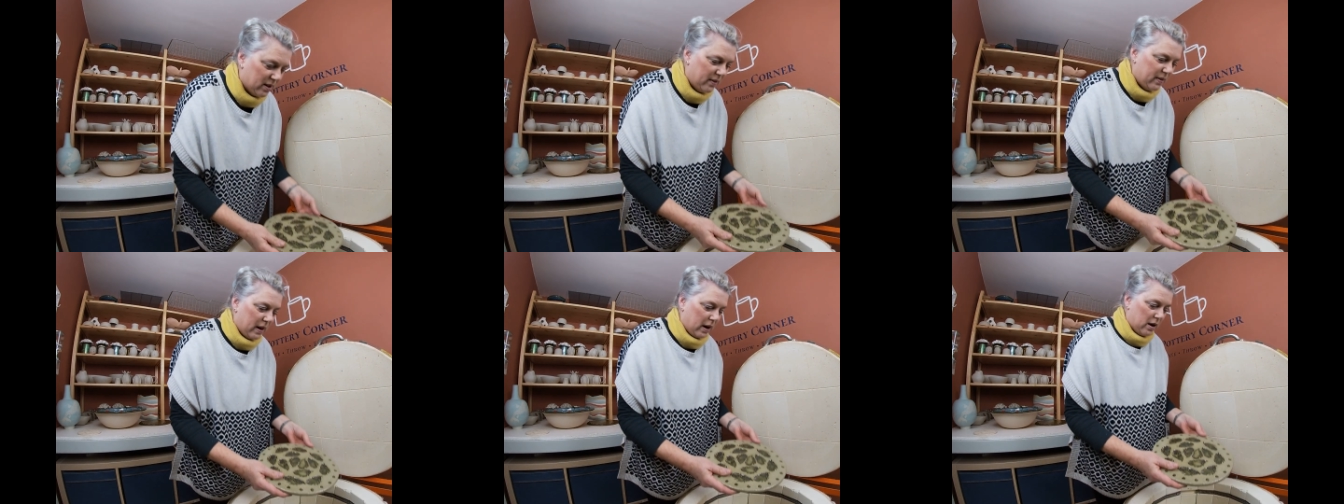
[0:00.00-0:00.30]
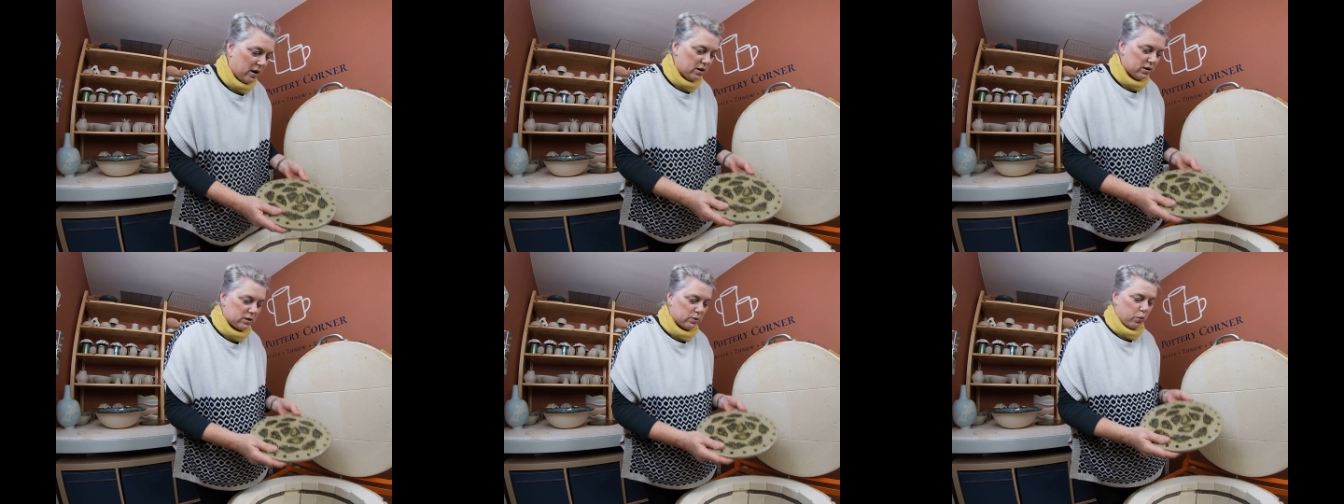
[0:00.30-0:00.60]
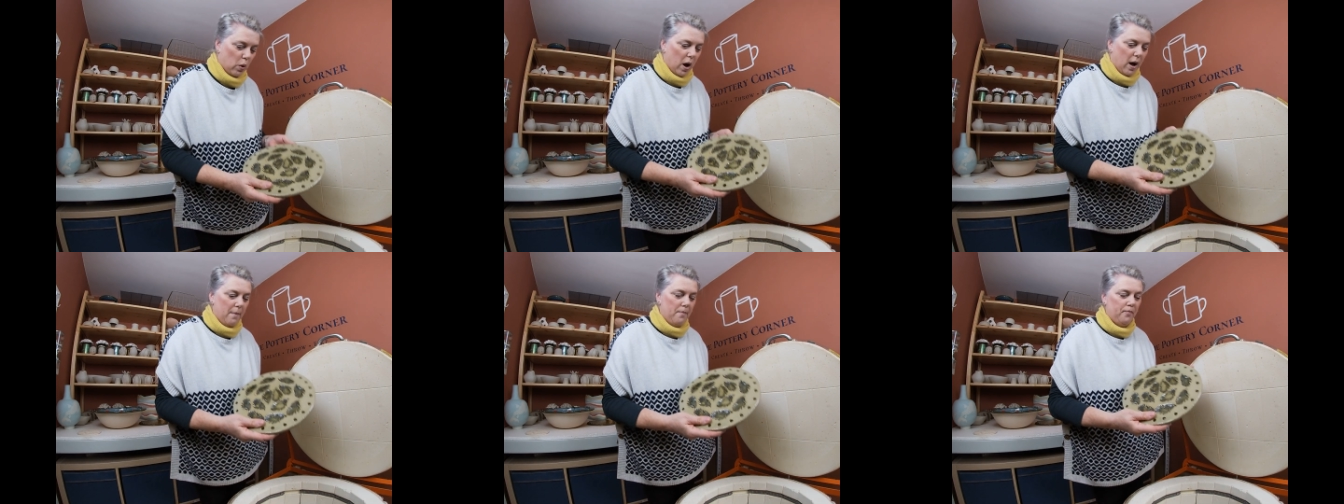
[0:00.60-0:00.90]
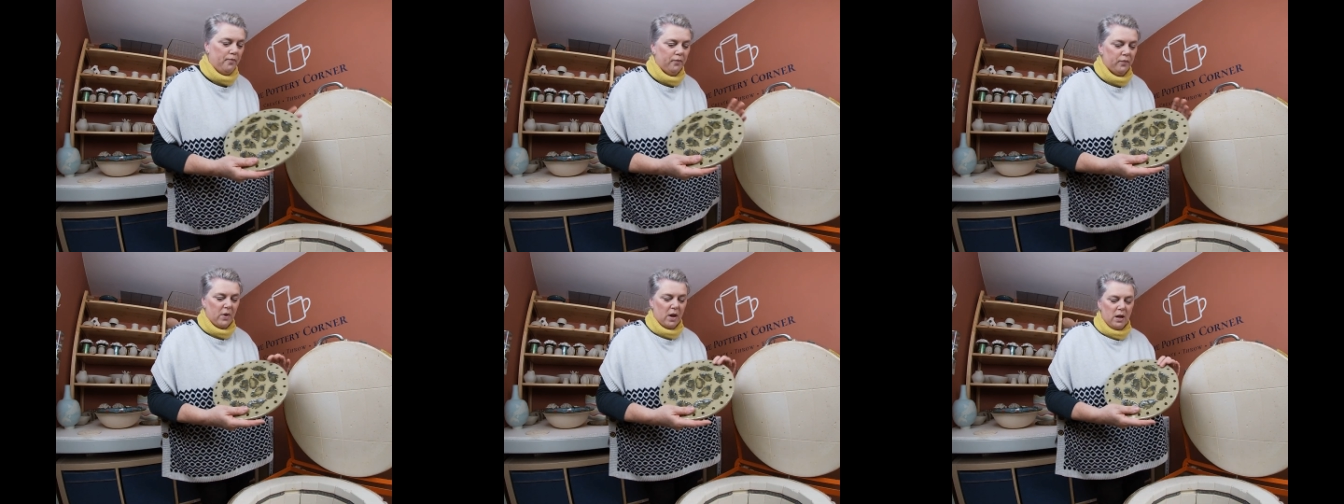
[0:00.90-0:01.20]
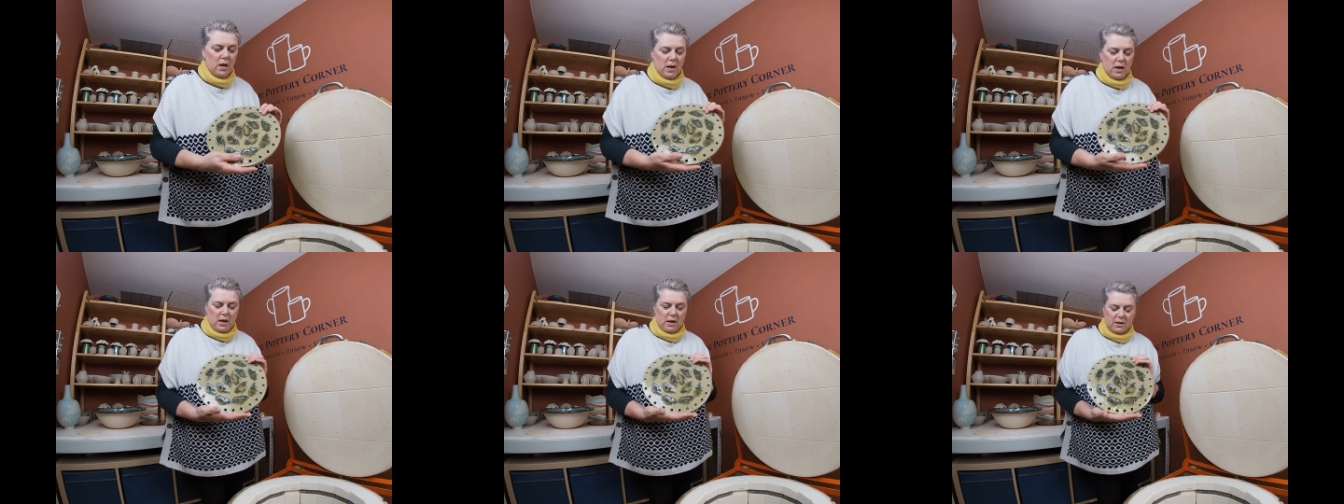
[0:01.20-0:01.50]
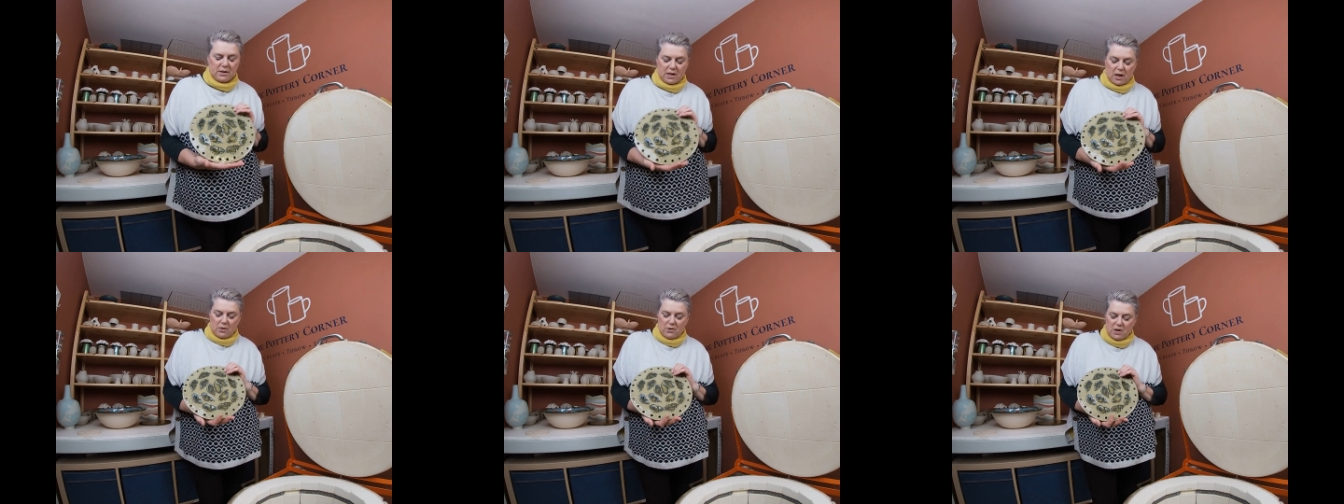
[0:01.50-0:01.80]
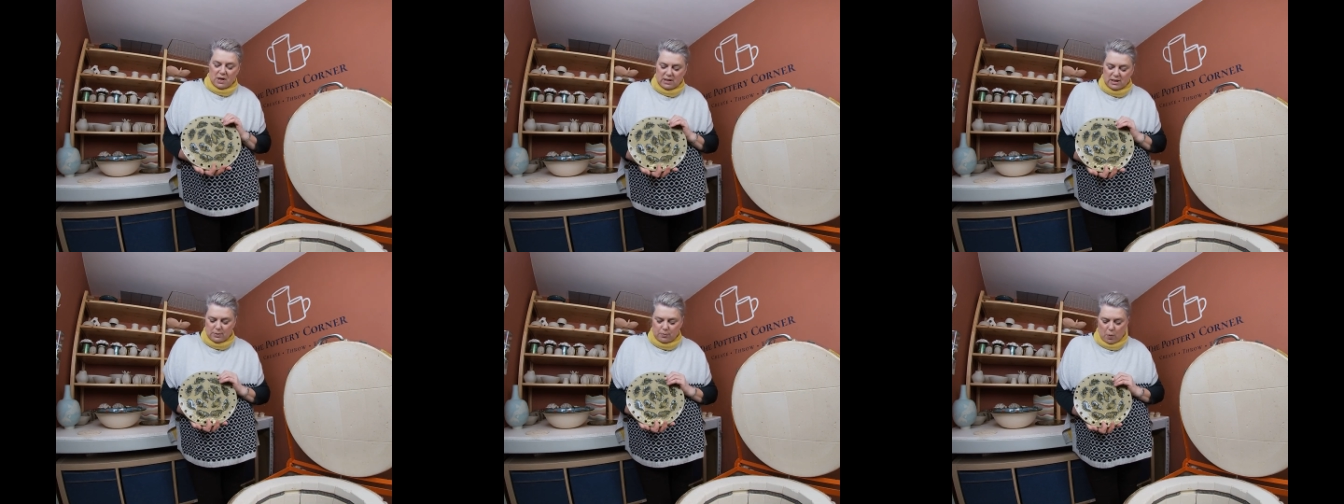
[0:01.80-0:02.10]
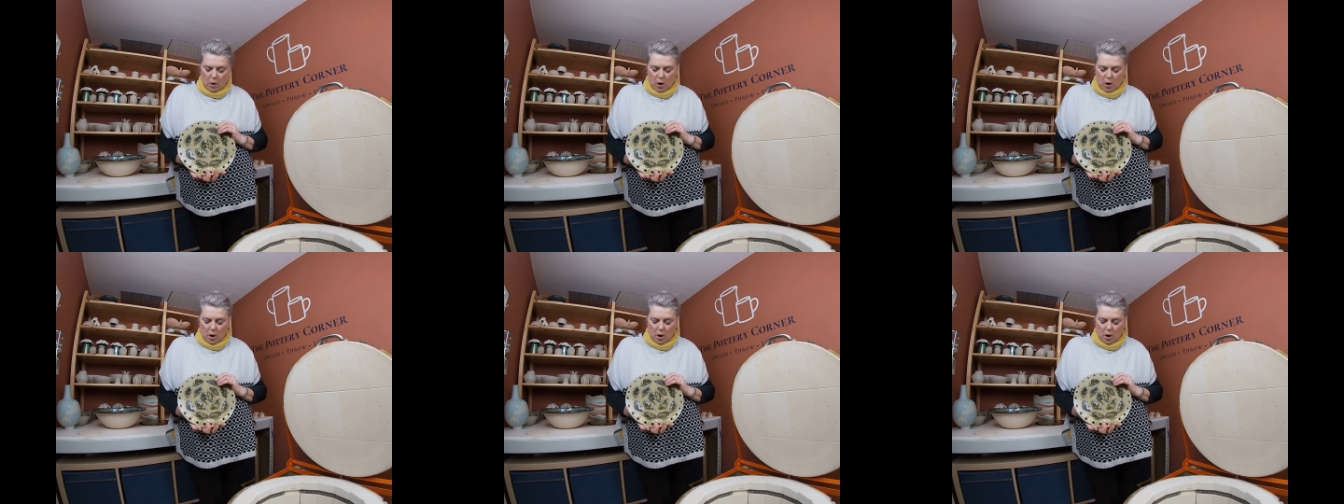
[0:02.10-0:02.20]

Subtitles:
than the last one. So this